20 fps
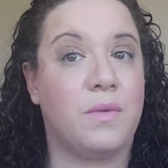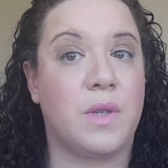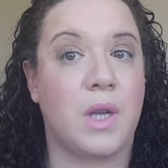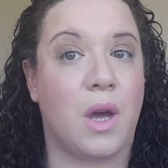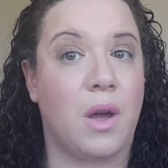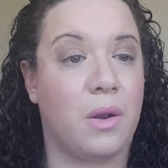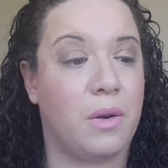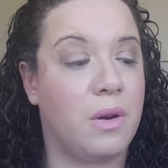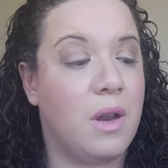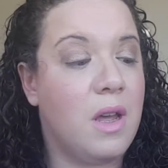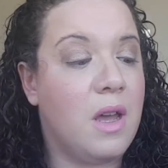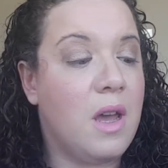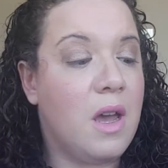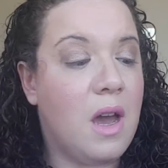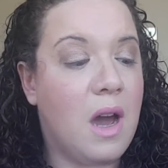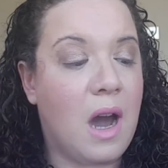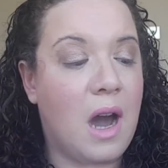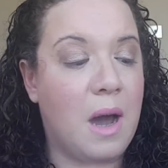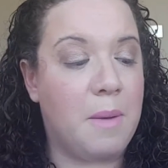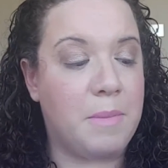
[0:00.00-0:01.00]
tone,
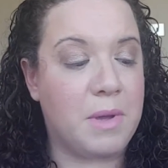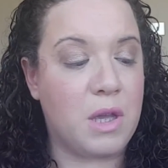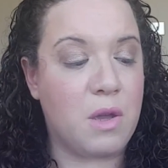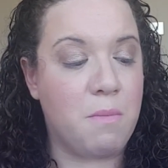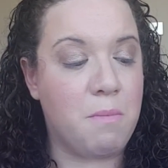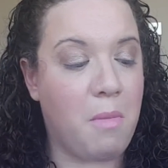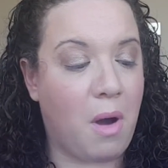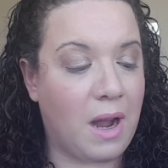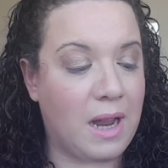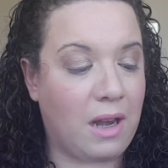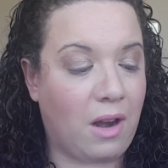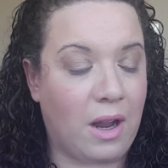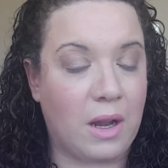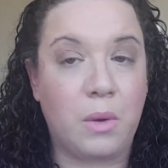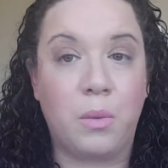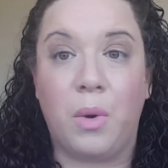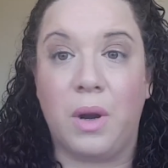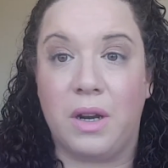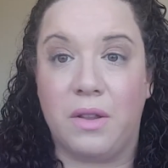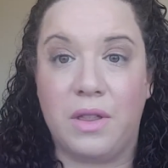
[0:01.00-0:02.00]
you might
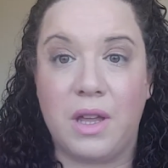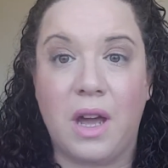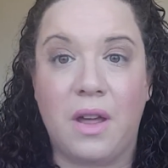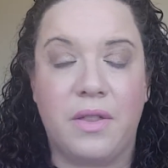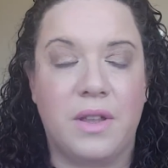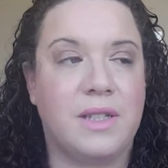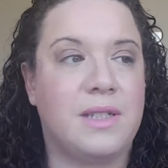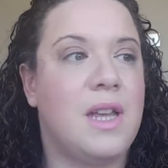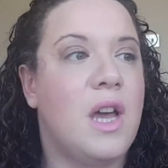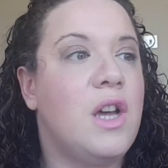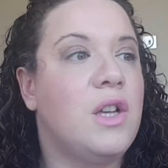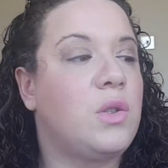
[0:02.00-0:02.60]
like one of the others.